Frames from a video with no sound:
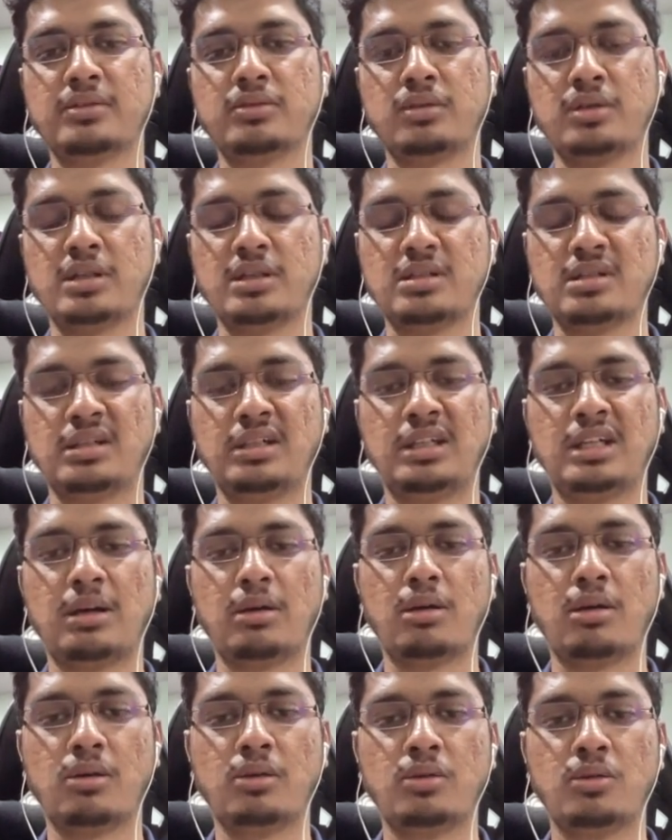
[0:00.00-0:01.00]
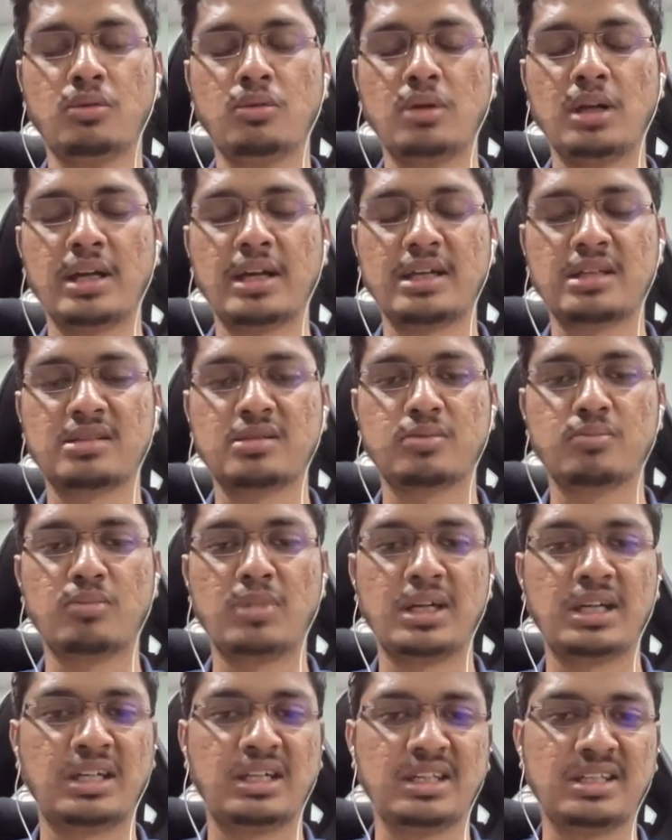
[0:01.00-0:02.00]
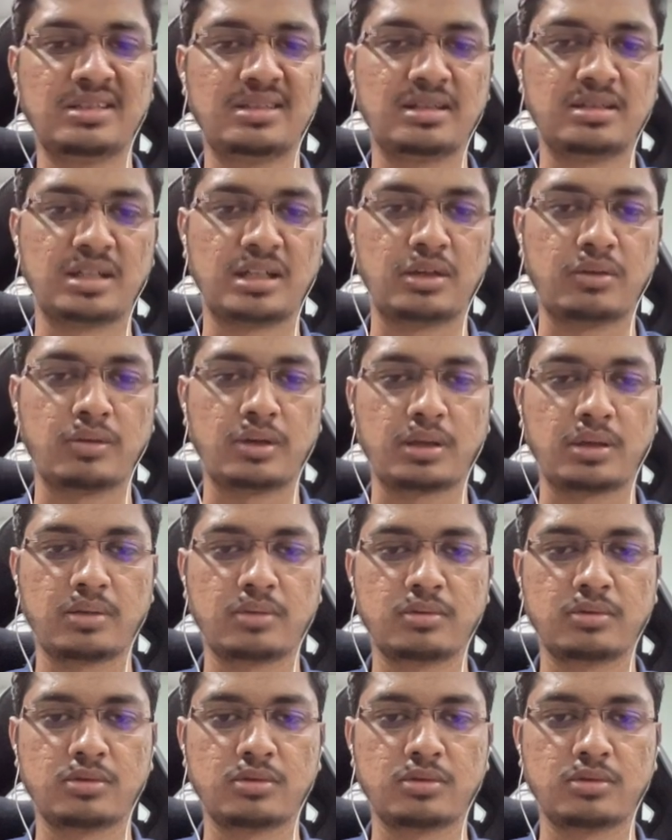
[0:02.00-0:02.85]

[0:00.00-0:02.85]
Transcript: so there is a two layers, but this doesn't work.